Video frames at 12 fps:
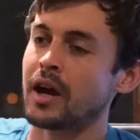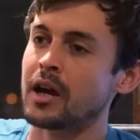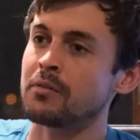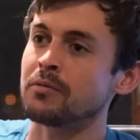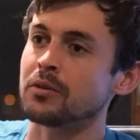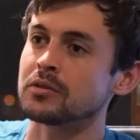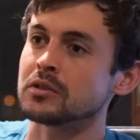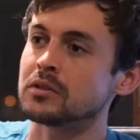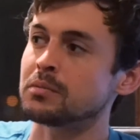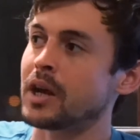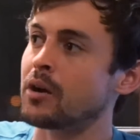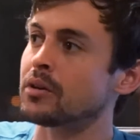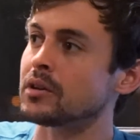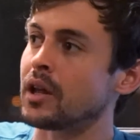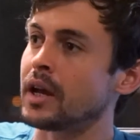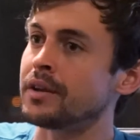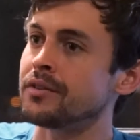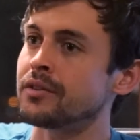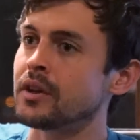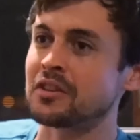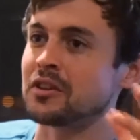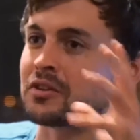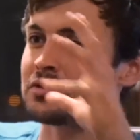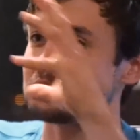high voltage power lines,
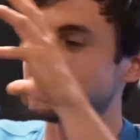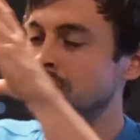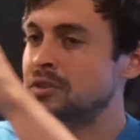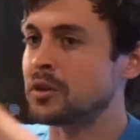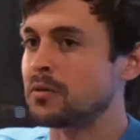they're expected to